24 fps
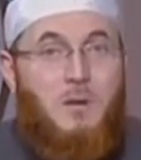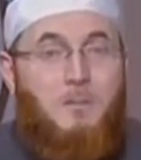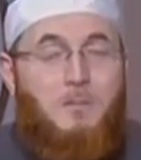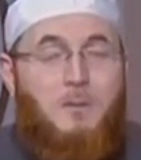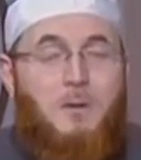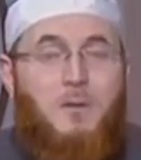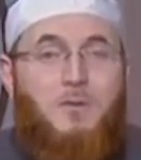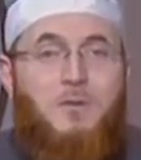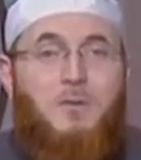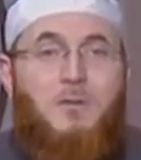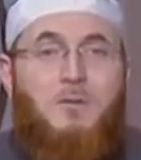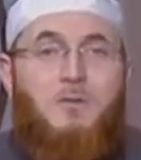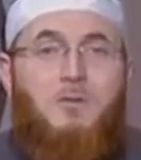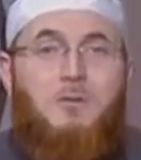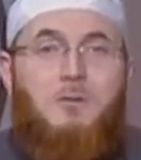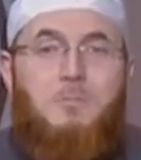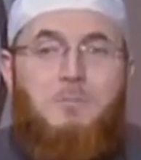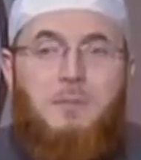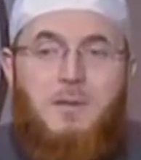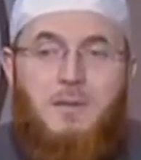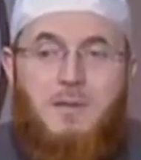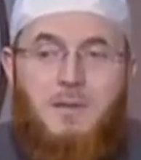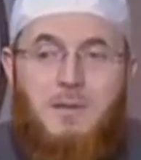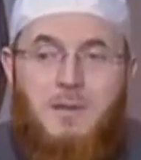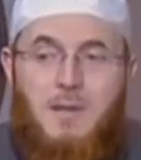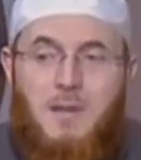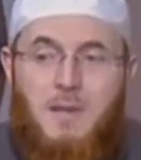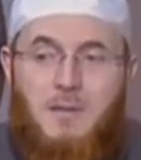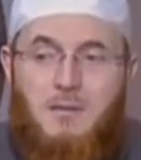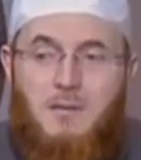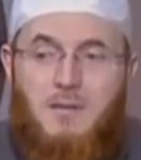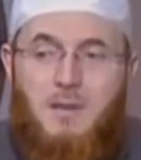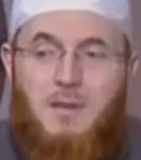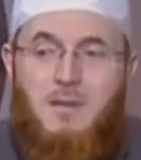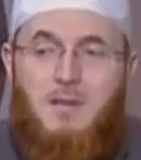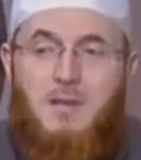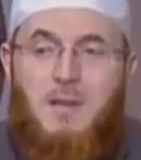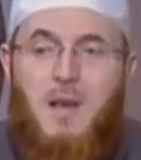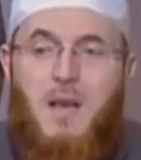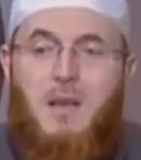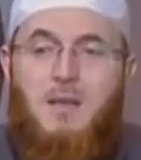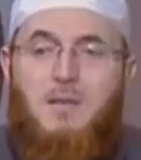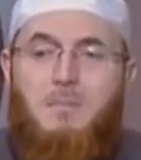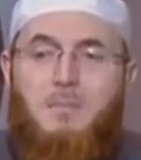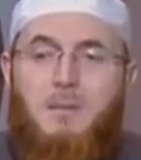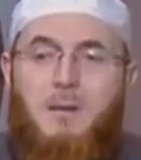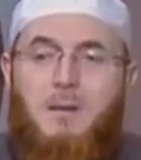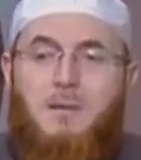a person who perceives this
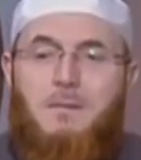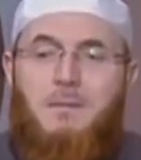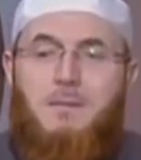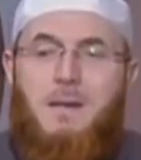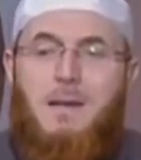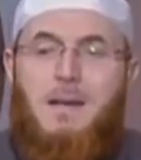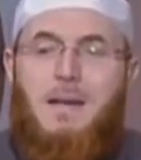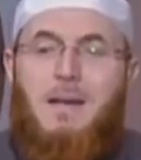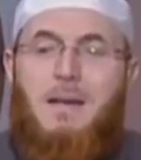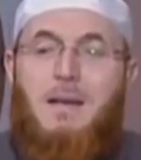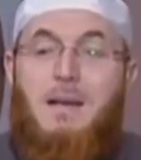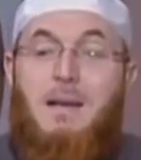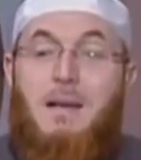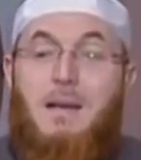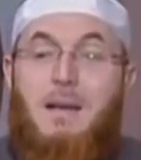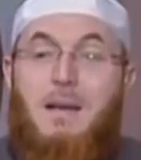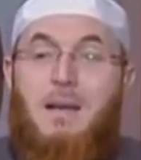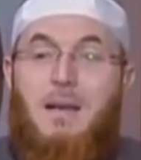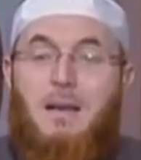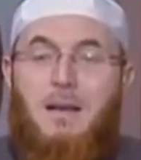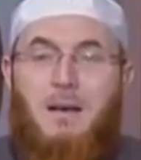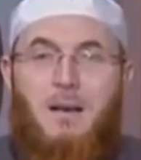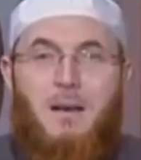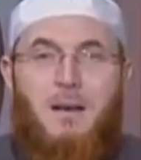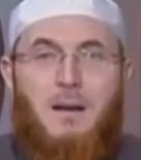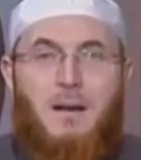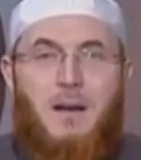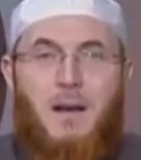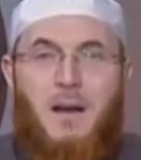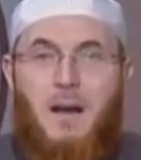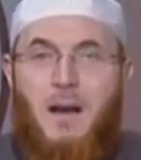as perfectly legal,